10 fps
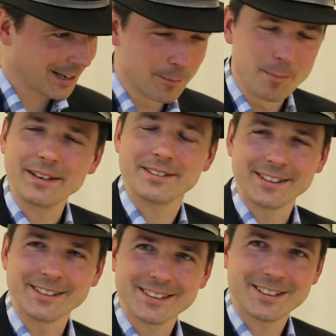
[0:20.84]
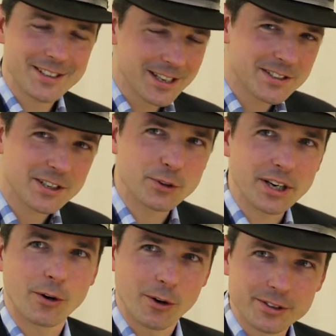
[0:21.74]
Amazing. It's a
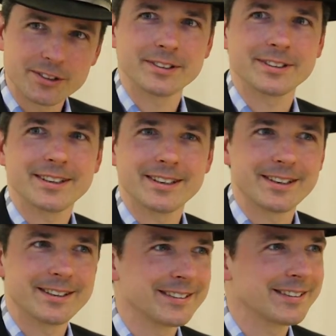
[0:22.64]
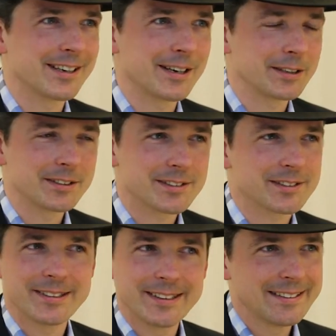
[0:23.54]
great honor, and
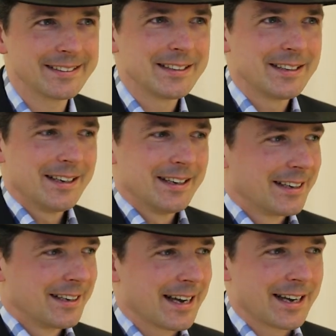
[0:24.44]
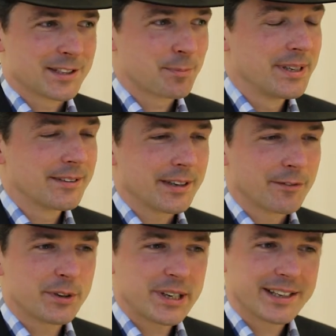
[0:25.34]
it's been a
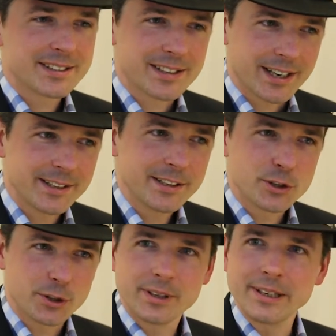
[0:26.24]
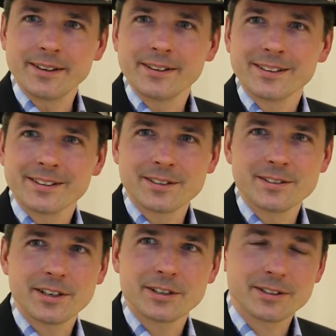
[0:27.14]
very exciting journey
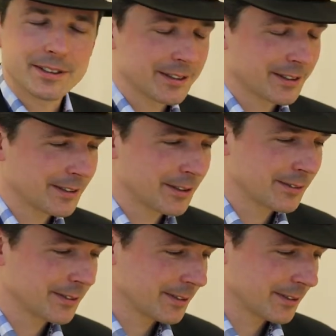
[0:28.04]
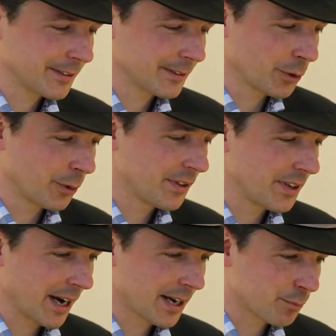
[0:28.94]
since I joined
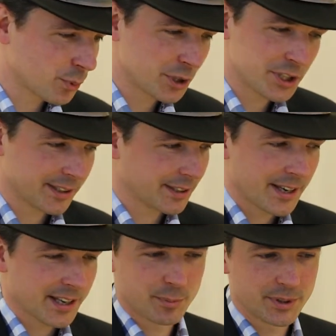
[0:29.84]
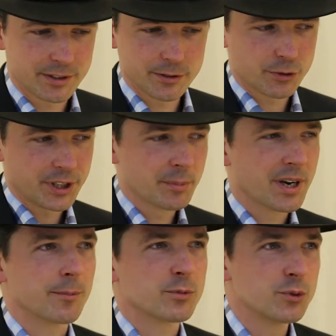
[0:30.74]
the ACCA project. It has been a dream
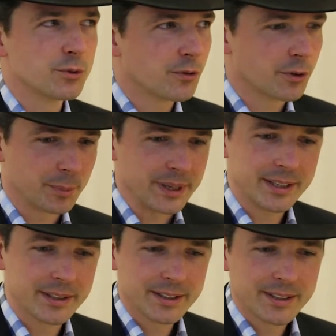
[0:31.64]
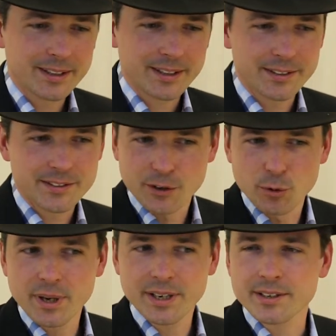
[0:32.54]
come true for me in so
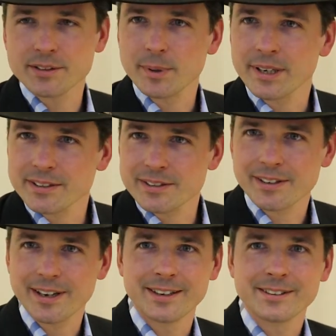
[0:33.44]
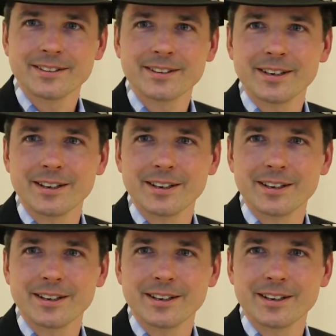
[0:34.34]
many aspects, and